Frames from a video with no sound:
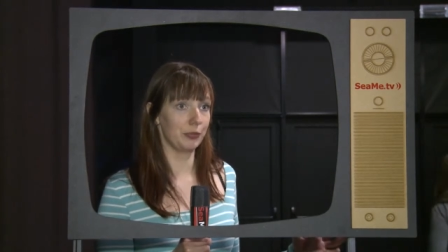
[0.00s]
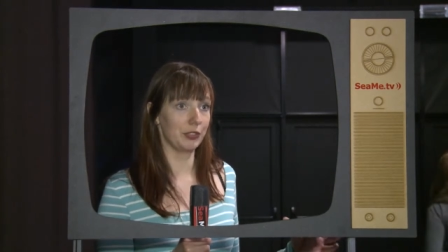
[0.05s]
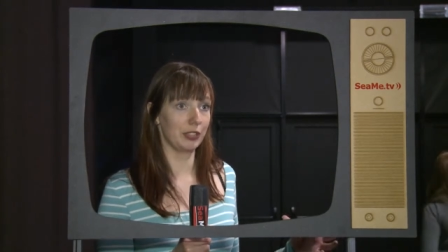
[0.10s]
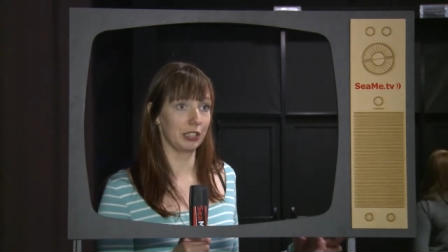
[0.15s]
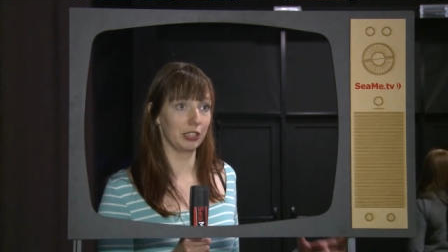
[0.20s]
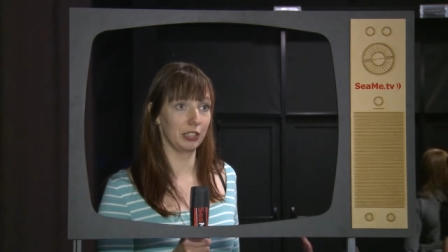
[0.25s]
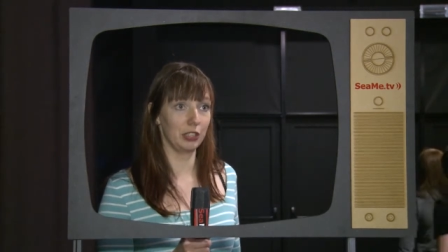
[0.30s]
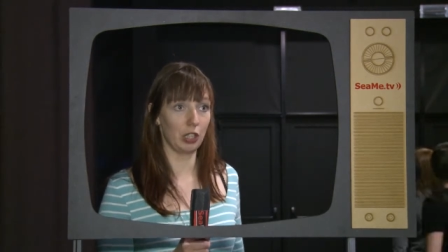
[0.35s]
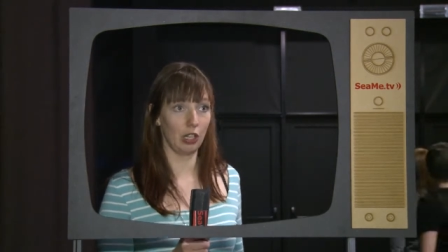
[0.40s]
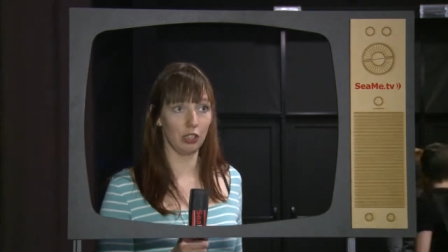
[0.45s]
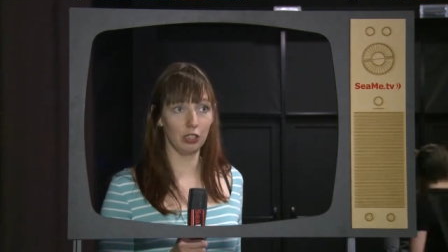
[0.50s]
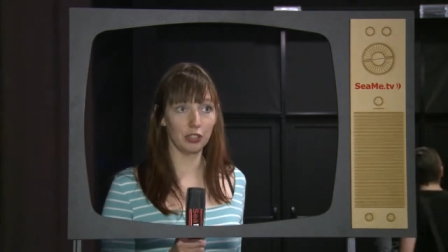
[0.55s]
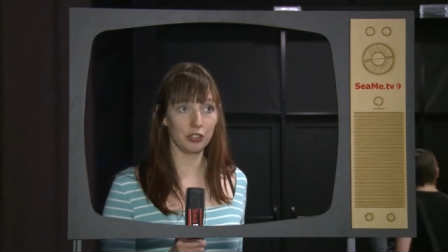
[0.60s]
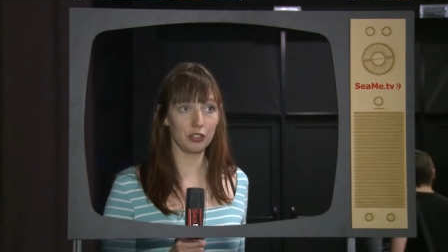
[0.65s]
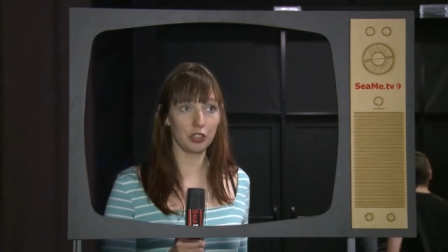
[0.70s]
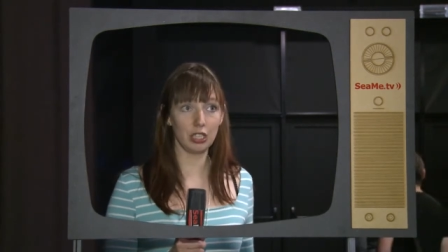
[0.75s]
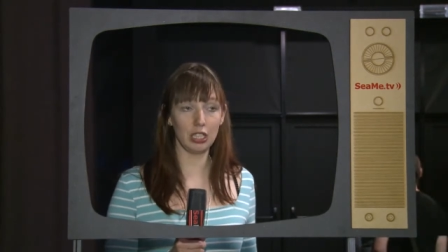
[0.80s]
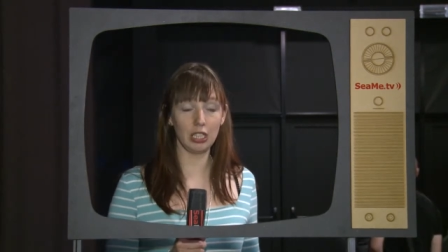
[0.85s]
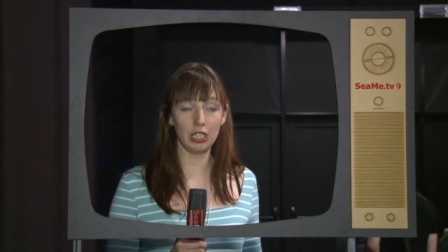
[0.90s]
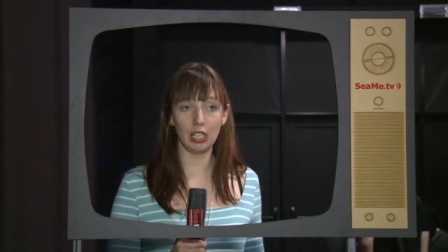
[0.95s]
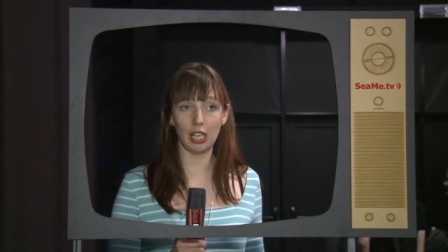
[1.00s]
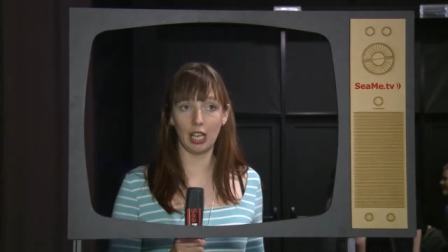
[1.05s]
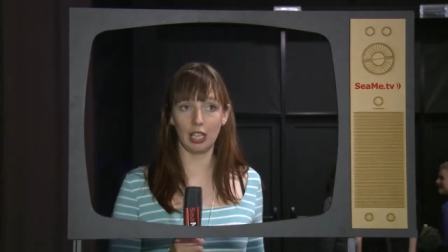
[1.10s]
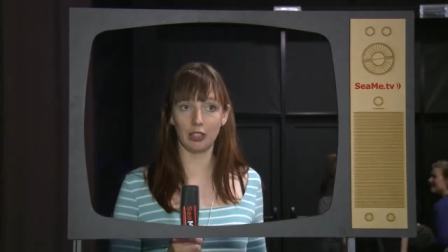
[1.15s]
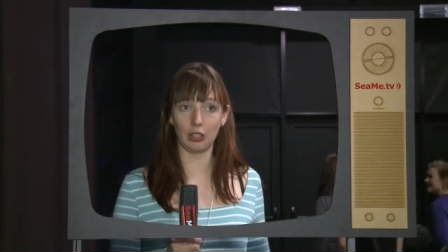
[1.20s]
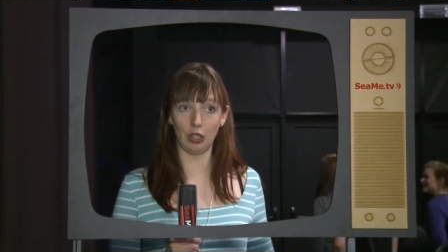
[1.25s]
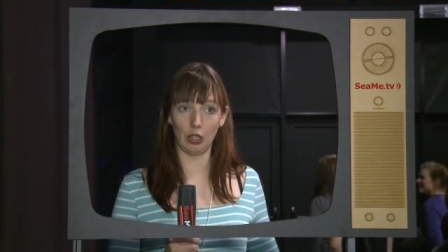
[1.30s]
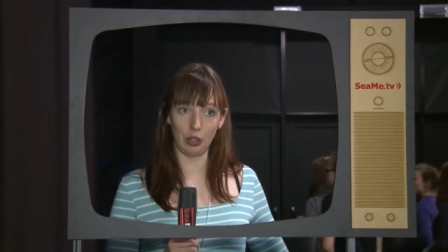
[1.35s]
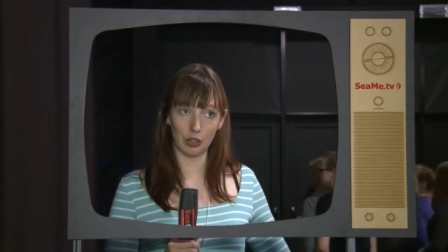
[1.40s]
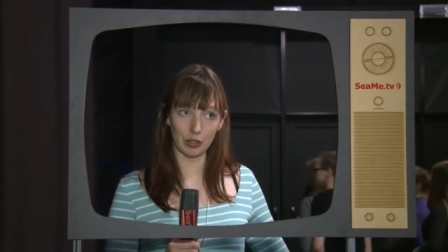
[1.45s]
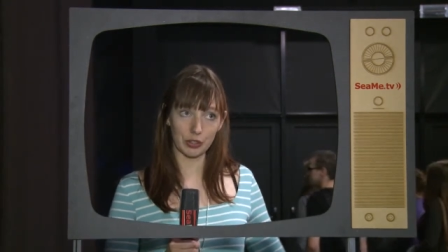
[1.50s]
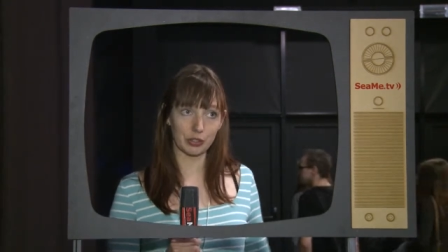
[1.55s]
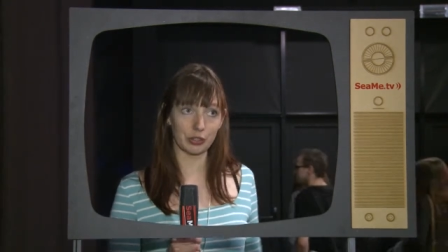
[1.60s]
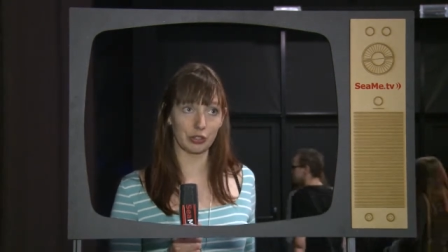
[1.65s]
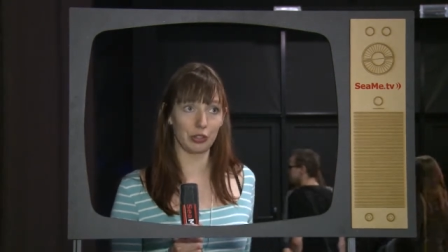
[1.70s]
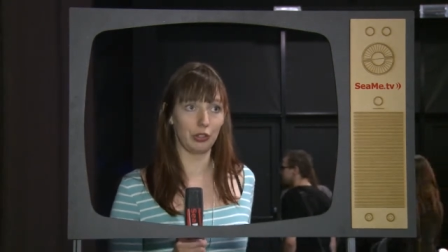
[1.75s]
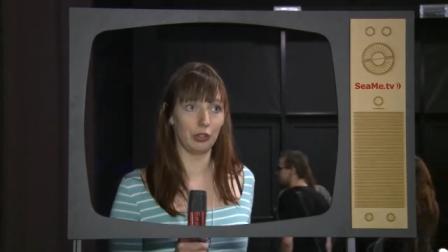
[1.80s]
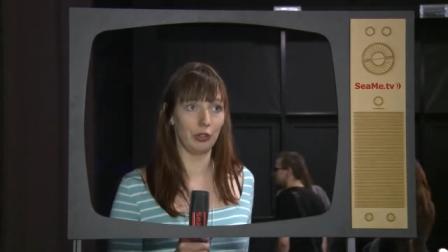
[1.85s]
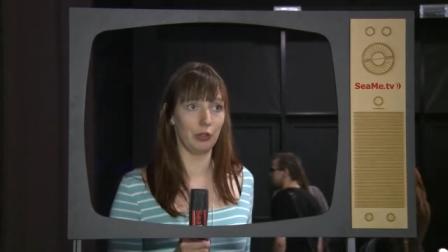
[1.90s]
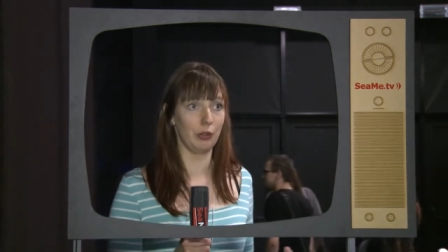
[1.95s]
technology and
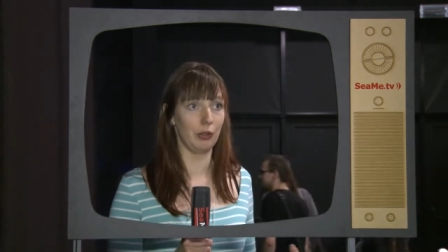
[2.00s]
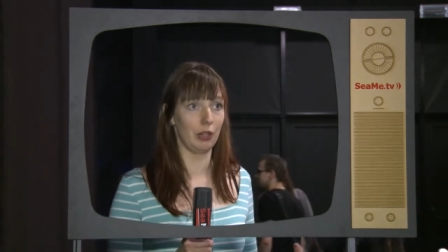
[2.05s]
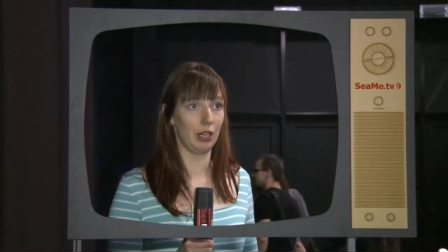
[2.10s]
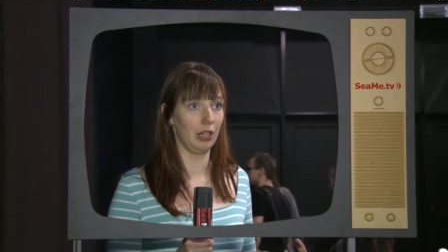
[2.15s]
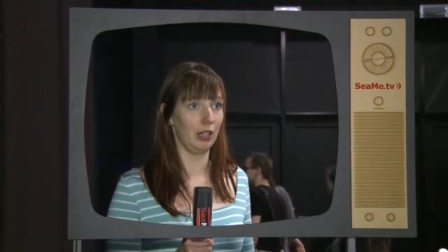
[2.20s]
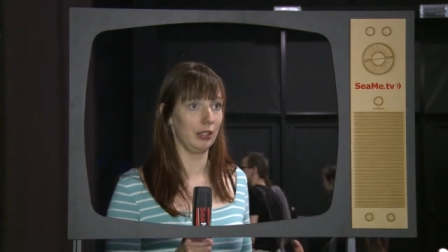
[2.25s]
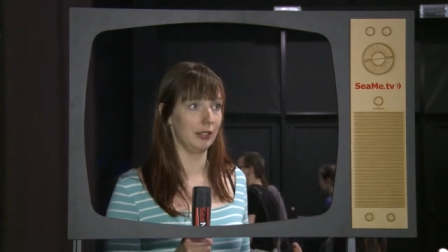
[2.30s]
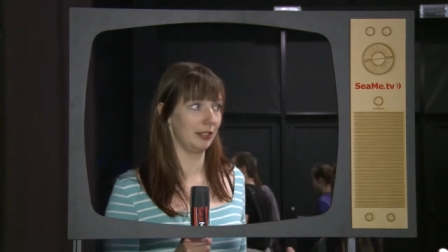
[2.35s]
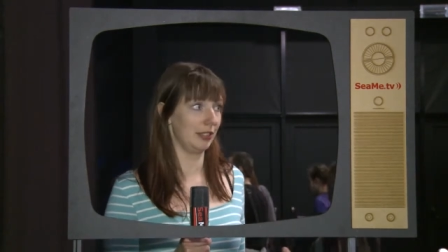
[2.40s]
also uh,